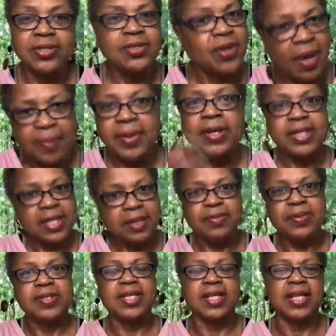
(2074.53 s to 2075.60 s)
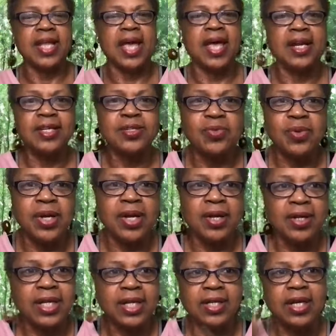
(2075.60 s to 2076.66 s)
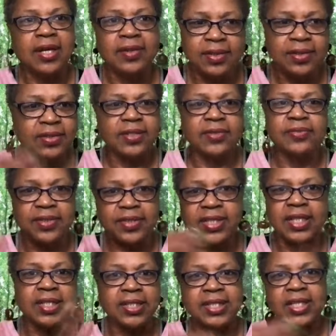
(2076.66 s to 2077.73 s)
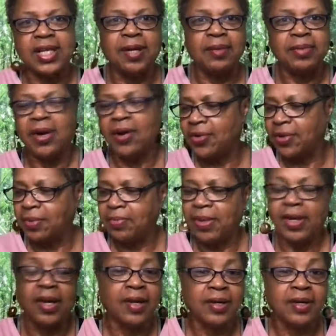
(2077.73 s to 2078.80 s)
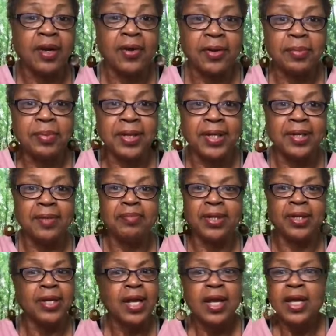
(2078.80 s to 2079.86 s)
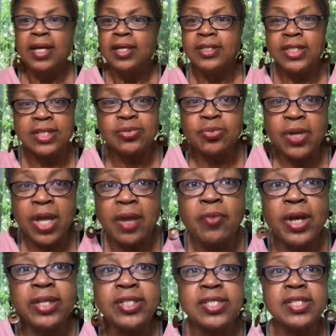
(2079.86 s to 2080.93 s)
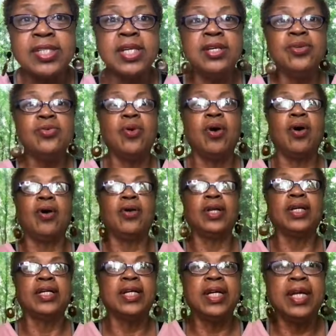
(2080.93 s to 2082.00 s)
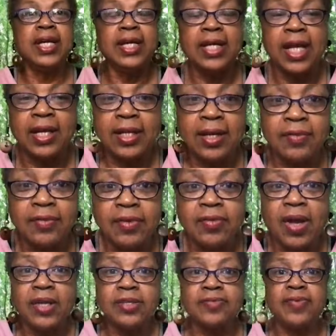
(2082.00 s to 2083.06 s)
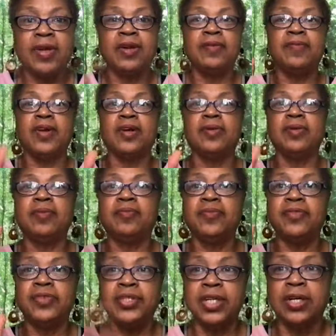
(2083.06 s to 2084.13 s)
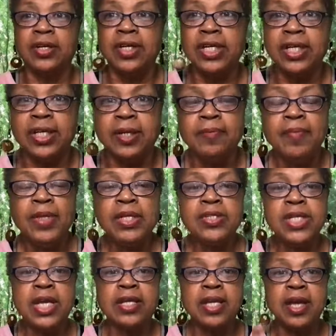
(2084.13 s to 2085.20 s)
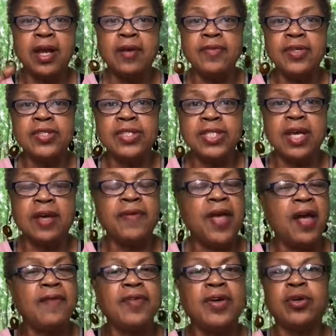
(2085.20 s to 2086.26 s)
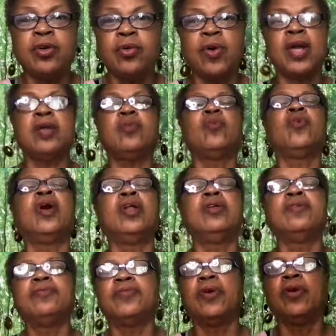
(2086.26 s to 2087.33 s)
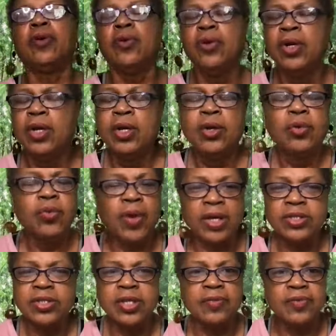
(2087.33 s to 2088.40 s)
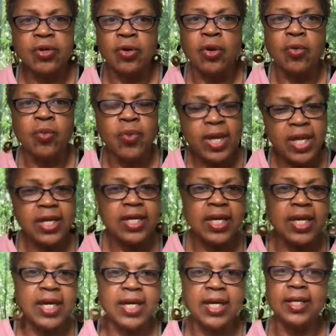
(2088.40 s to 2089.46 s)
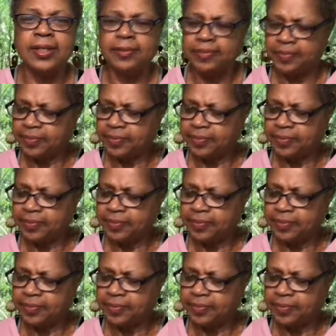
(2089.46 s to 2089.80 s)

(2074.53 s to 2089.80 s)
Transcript: So I've been deep into that as well, and other different things that I'm caught up in. But just can't wait to see you all again. I love you guys very, very dearly. Take care of yourself. Have a great, wonderful rest of your weekend.